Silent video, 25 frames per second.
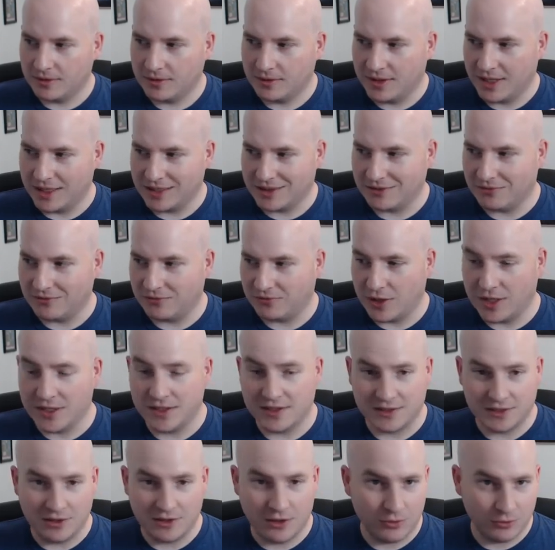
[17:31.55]
that the
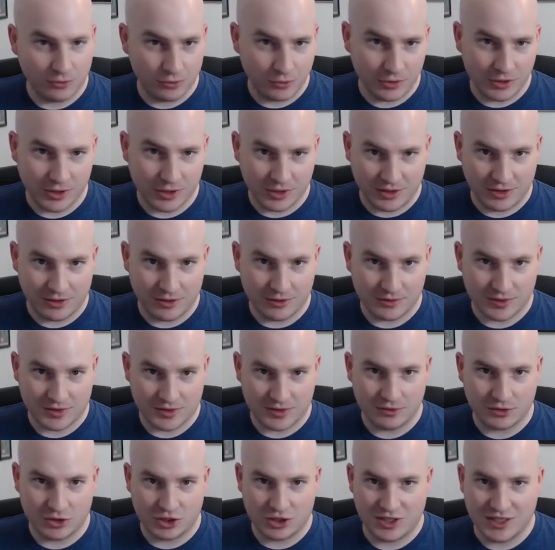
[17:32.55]
friends know Rukiko,
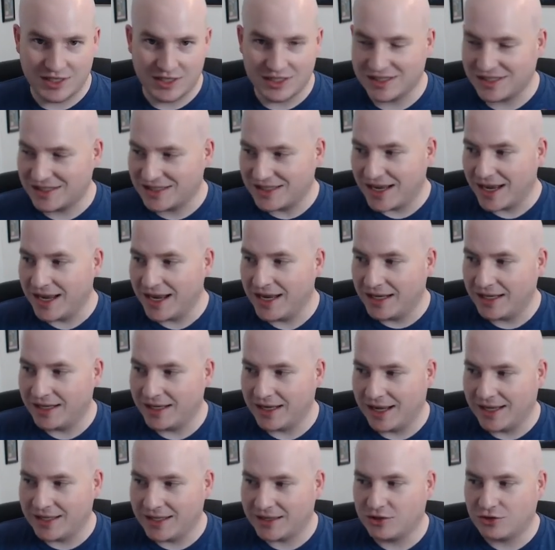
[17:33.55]
so she's
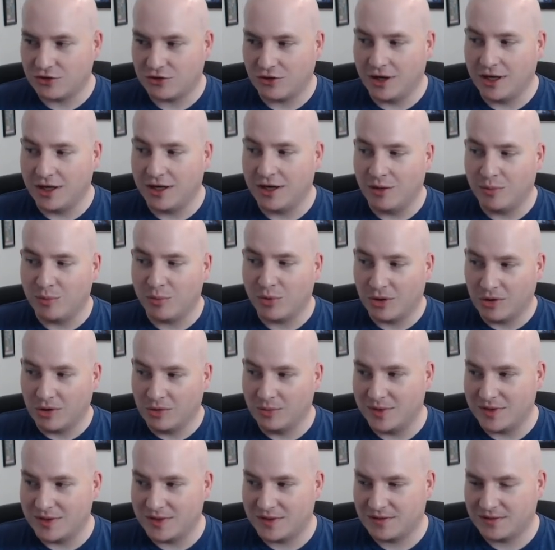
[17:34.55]
staying at the shrine on
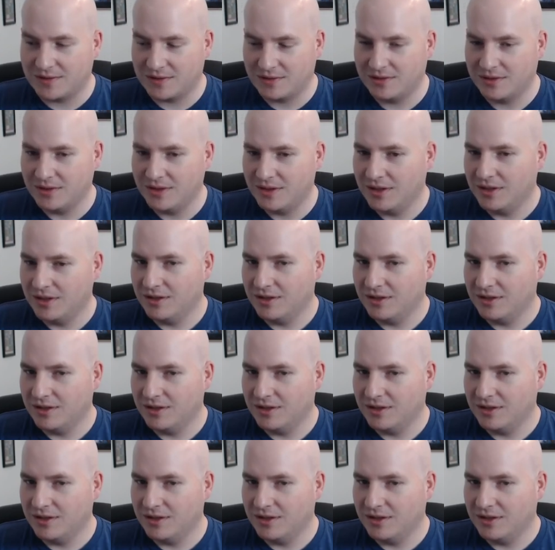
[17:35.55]
purpose.